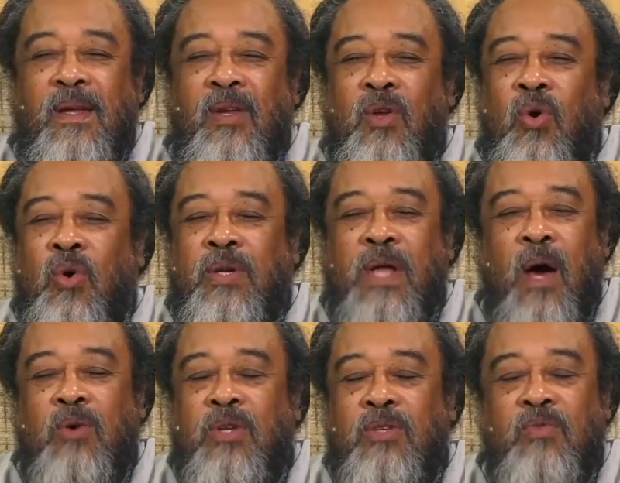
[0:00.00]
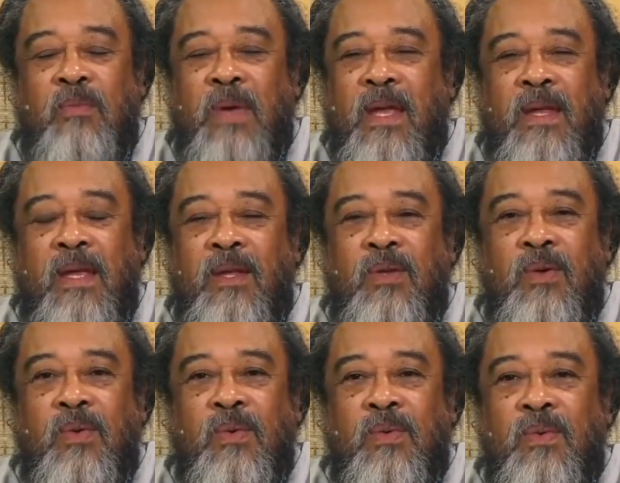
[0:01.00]
no doubt is remaining in
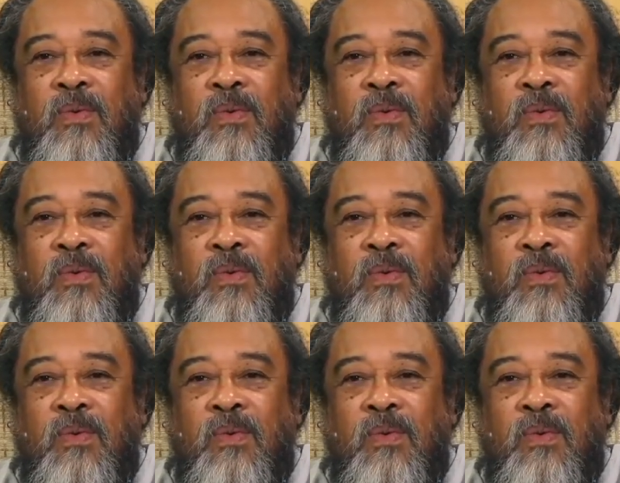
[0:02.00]
you.